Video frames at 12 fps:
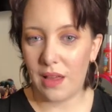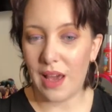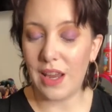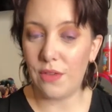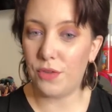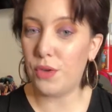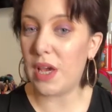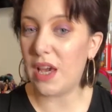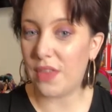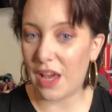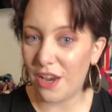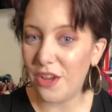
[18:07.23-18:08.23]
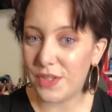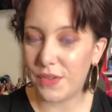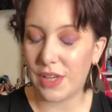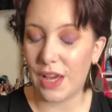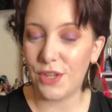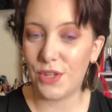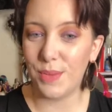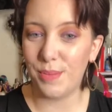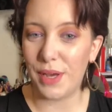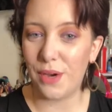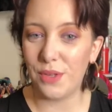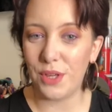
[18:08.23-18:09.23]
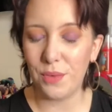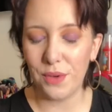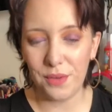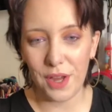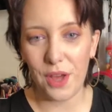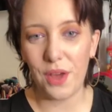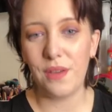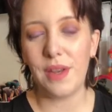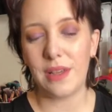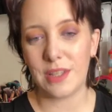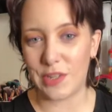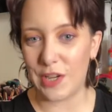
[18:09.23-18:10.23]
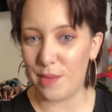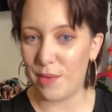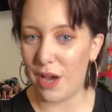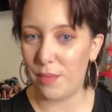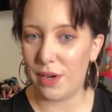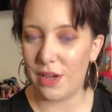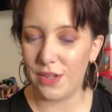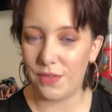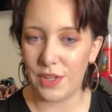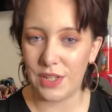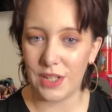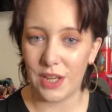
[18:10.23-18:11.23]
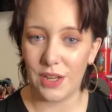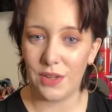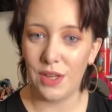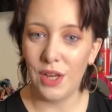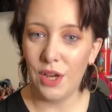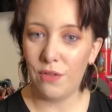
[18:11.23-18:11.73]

And if you hit that notification bell, you will know next time I upload a video.